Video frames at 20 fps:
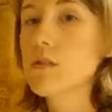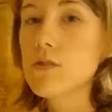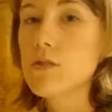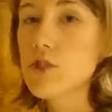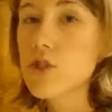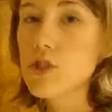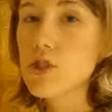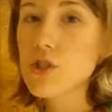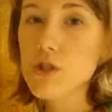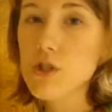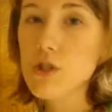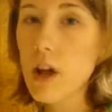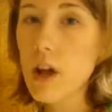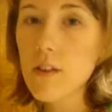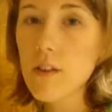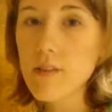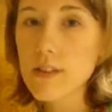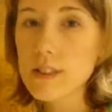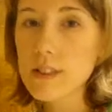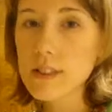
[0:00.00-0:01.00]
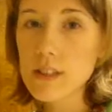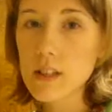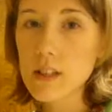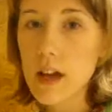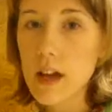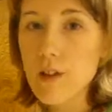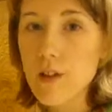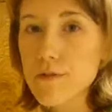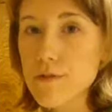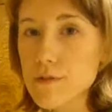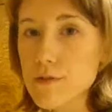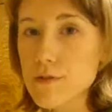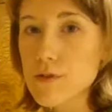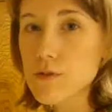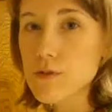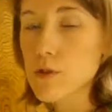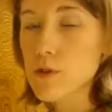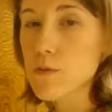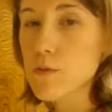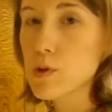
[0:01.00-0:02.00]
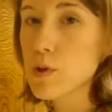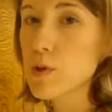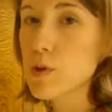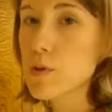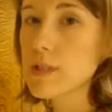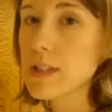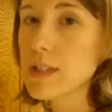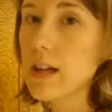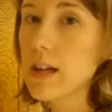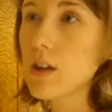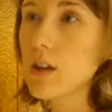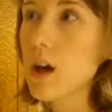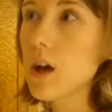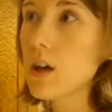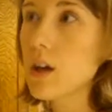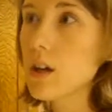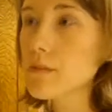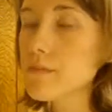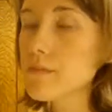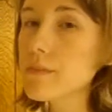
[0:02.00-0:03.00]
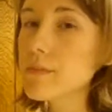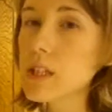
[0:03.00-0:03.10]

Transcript: shelf at the health food store for who knows how long,